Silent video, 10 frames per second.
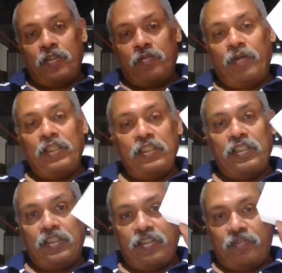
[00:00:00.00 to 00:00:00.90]
Imagine
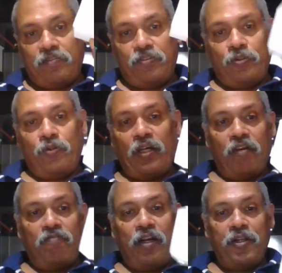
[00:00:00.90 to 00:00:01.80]
this: you
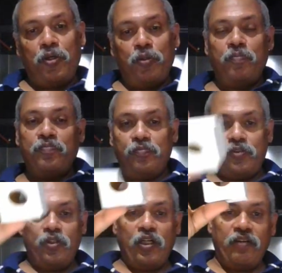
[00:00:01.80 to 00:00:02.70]
have one cube,
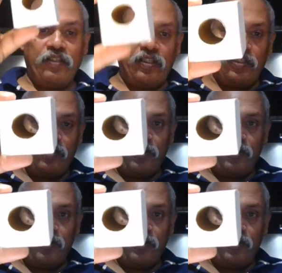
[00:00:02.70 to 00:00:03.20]
you have another